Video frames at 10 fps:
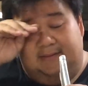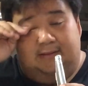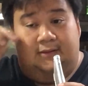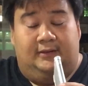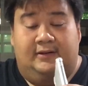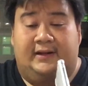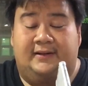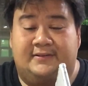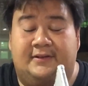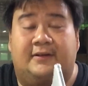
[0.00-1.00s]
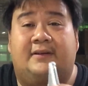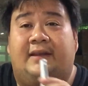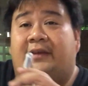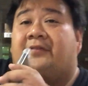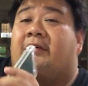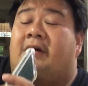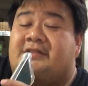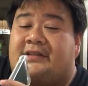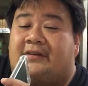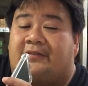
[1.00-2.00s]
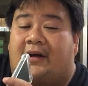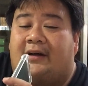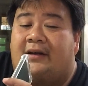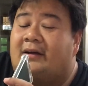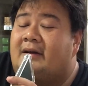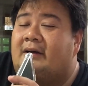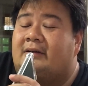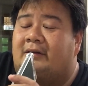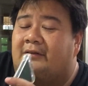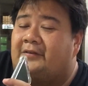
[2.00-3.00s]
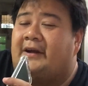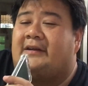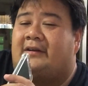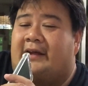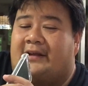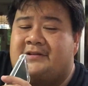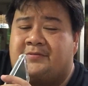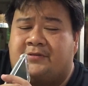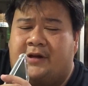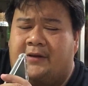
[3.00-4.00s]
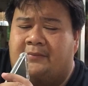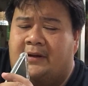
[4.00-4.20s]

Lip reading: Okay, so thank you for watching the vlog. Don't forget to like and subscribe.